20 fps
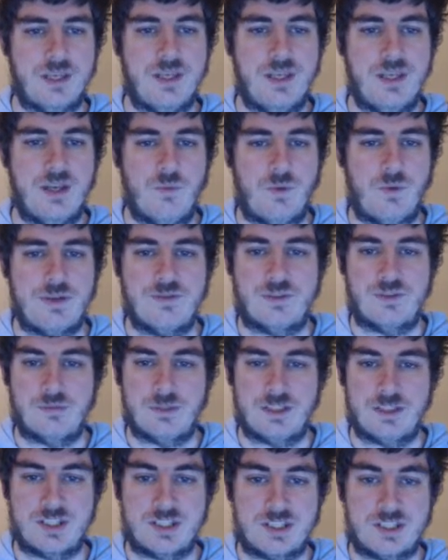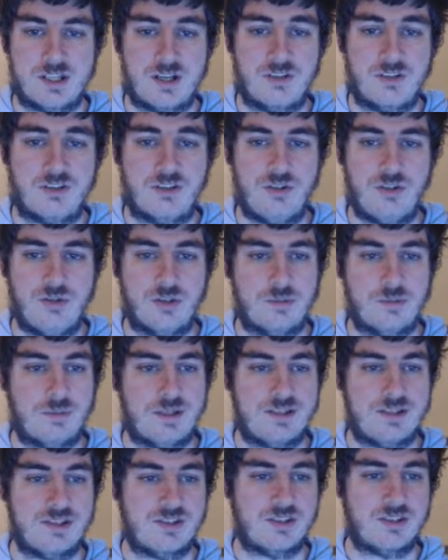When you've completed the task, you can
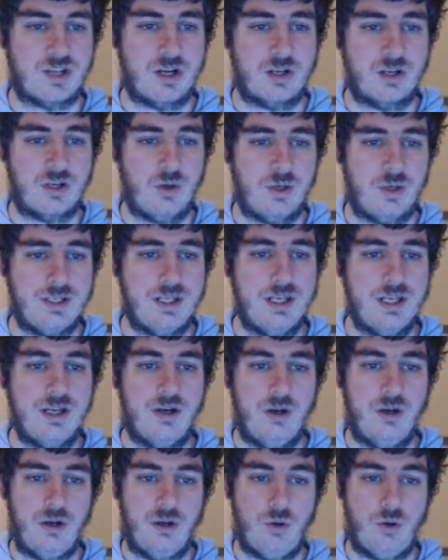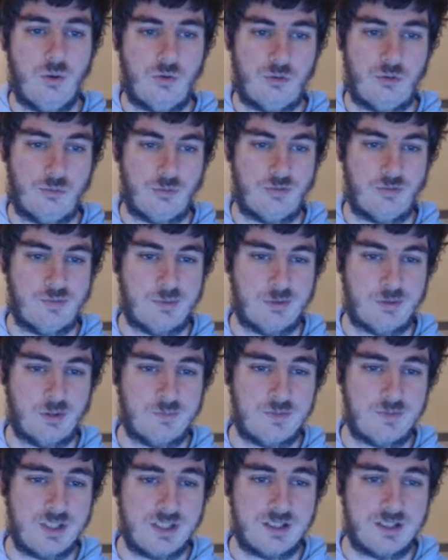place a star coin, also movable
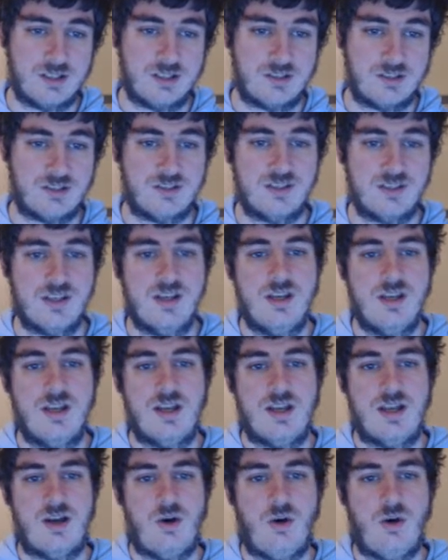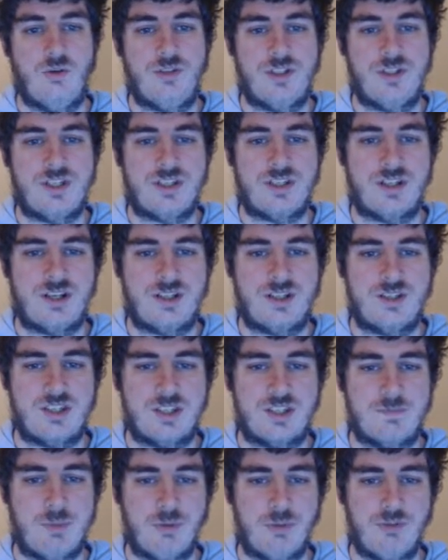objects, on the designed
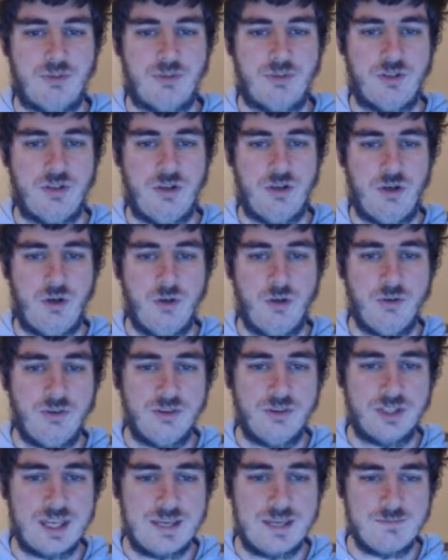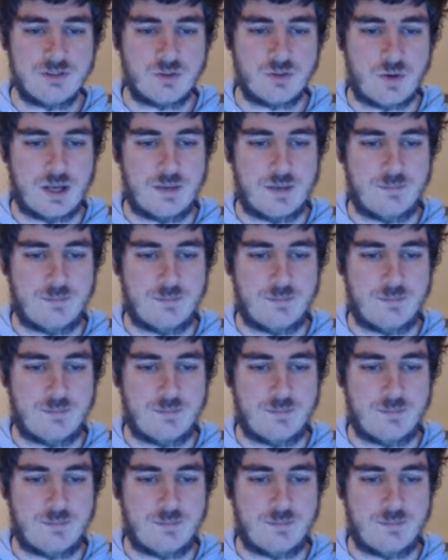spots on the game square.